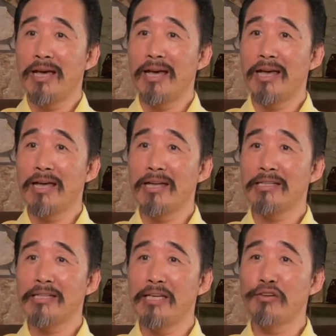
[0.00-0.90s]

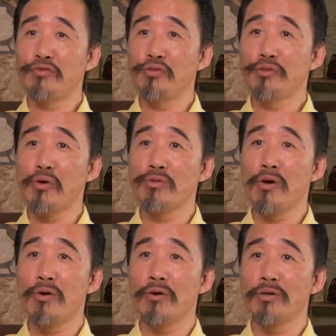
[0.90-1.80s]
And if you don't
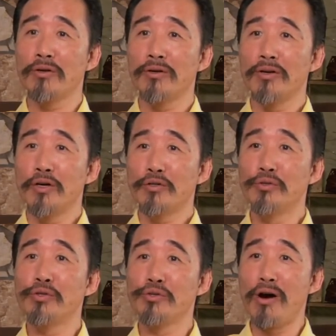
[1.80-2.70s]
know who
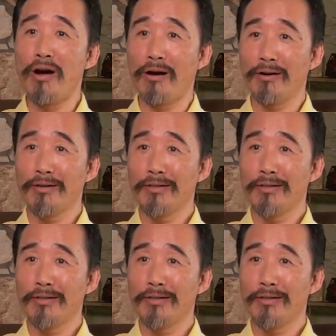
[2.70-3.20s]
you are,